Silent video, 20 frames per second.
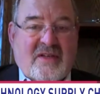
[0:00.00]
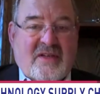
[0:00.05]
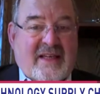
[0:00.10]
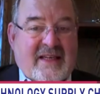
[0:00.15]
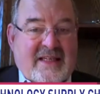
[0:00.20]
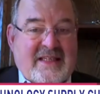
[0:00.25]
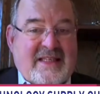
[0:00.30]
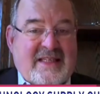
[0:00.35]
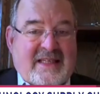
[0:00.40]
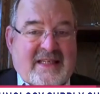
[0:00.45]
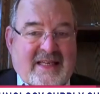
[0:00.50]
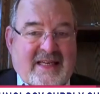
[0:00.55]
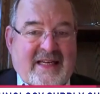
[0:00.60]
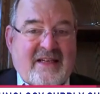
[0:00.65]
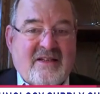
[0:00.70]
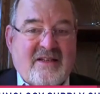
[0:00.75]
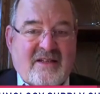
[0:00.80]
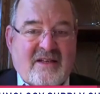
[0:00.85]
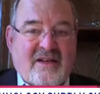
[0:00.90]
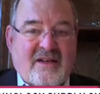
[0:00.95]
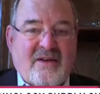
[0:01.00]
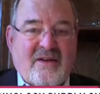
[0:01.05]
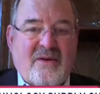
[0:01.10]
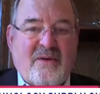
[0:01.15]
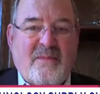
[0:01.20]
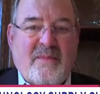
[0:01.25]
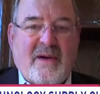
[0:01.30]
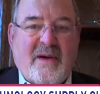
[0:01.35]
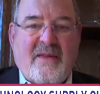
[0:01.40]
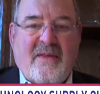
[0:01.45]
NIST needs to do,
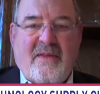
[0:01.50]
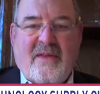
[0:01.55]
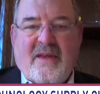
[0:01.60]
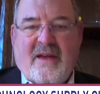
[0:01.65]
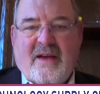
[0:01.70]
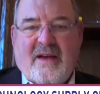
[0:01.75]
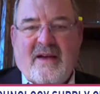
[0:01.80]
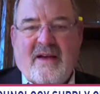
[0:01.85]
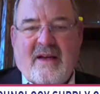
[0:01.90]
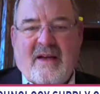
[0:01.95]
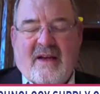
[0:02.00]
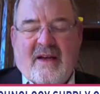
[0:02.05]
but the